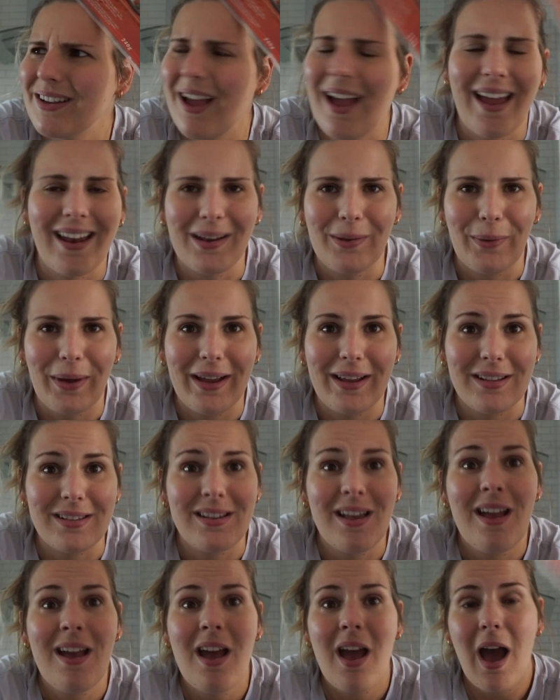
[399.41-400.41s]
Anyways,
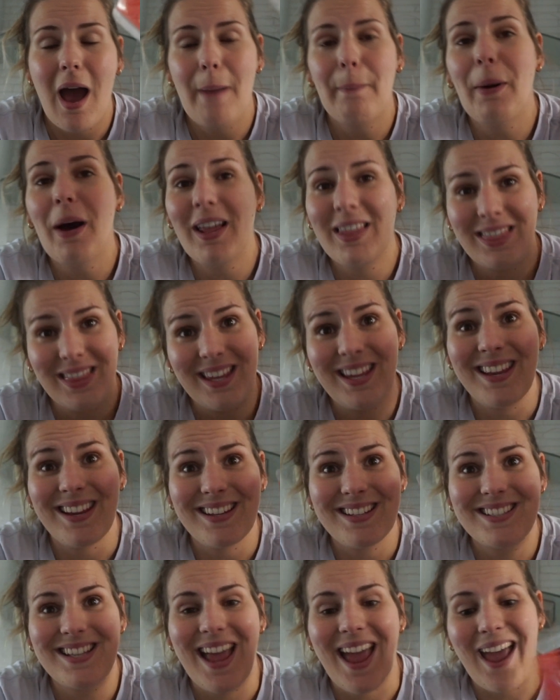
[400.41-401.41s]
I bought
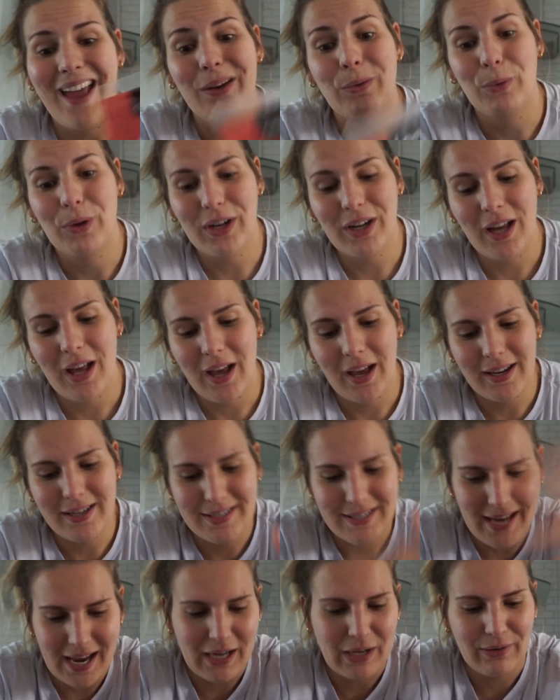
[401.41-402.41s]
these and we're
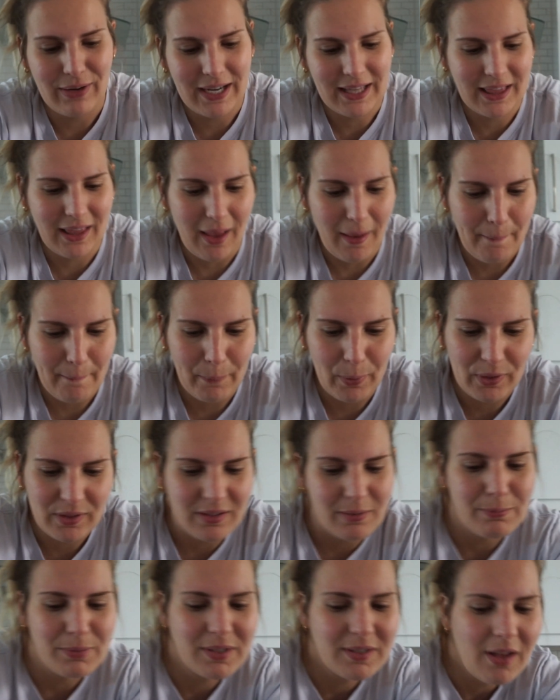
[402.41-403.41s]
gonna decorate them, put
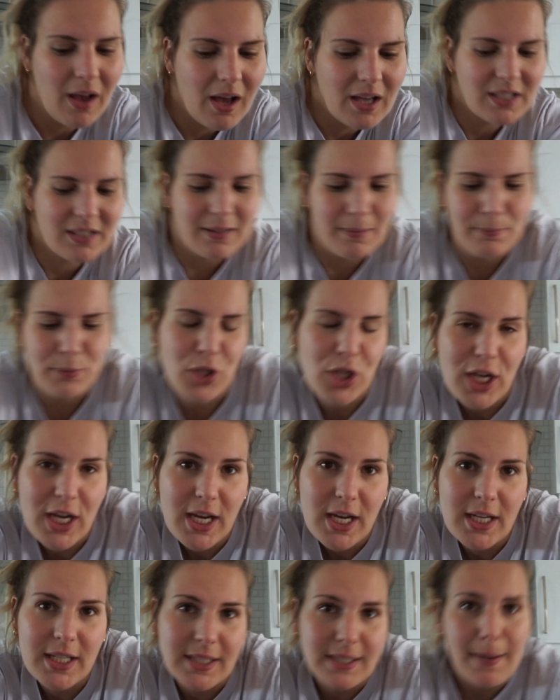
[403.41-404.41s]
some sauce, some
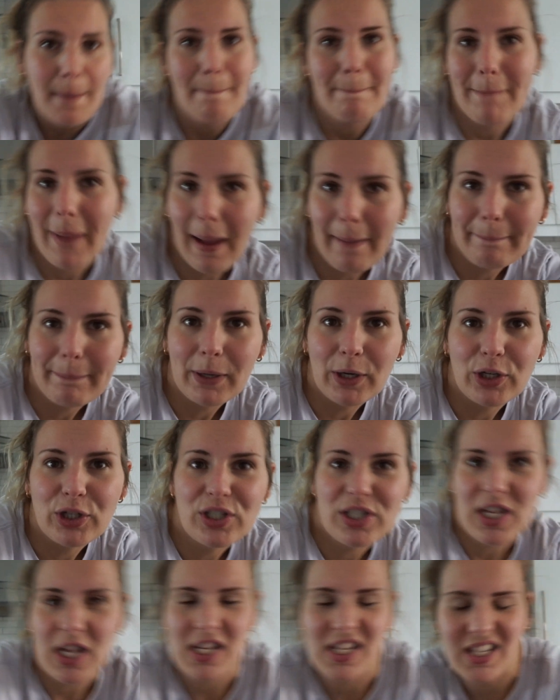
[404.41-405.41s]
cheese, some
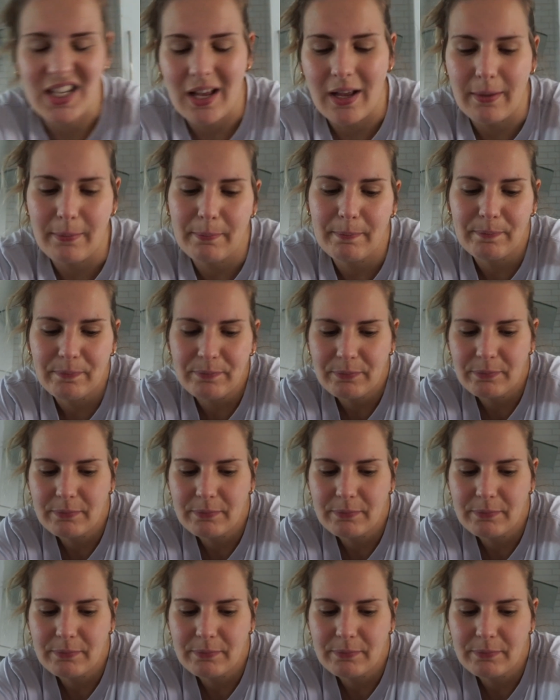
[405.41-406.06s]
peppers, some